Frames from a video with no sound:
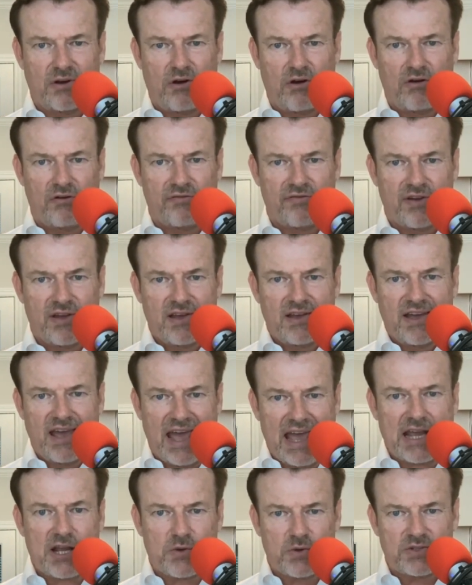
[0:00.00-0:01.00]
of
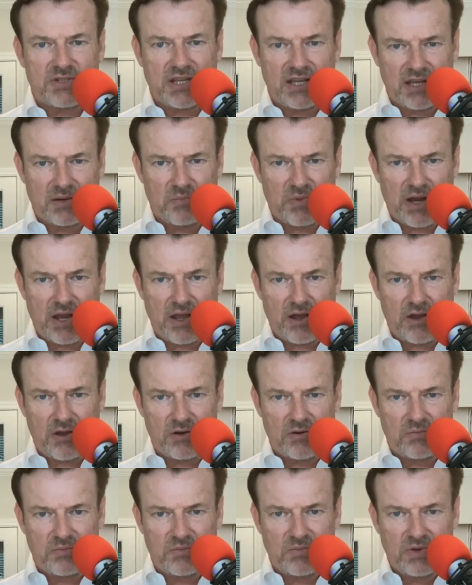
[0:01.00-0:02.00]
equity in my
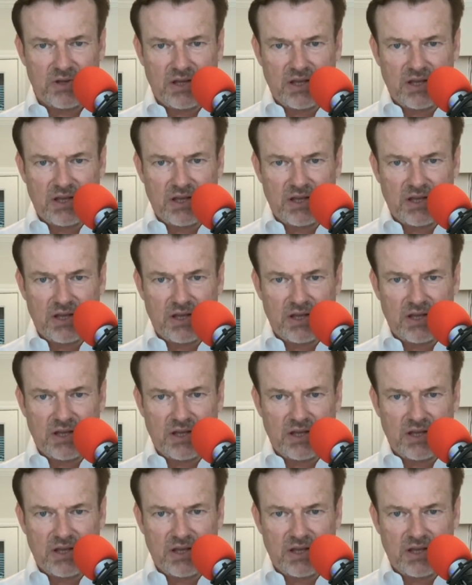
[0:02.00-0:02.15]
home,